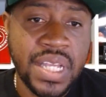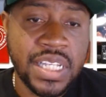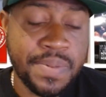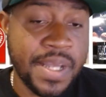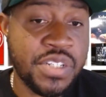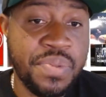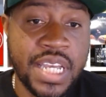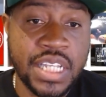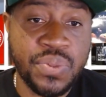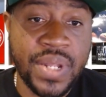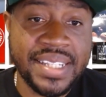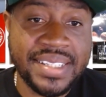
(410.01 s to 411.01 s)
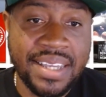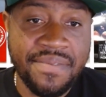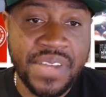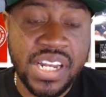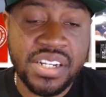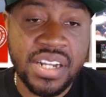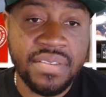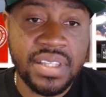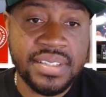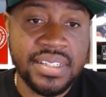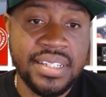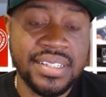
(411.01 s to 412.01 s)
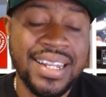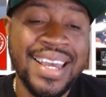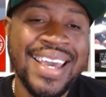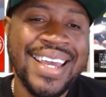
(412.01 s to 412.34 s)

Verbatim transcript: especially because we didn't see him finish off the season.